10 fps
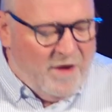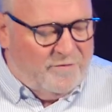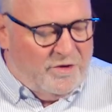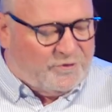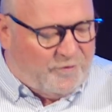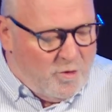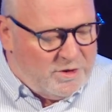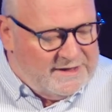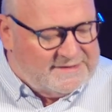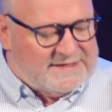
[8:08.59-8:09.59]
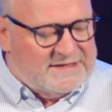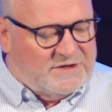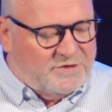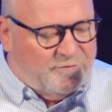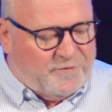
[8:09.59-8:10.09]
Verse 14 says,
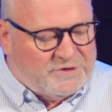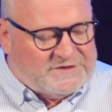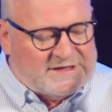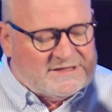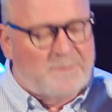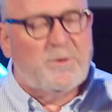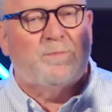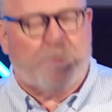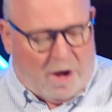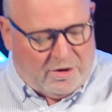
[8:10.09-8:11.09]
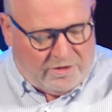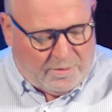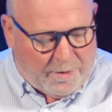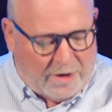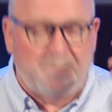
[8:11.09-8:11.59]
if the foot says I'm not part of the
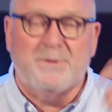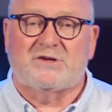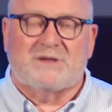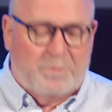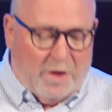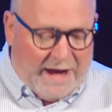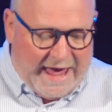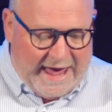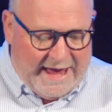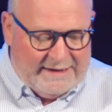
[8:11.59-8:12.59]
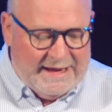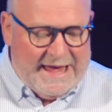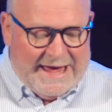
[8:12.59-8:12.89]
body because I'm not a hand,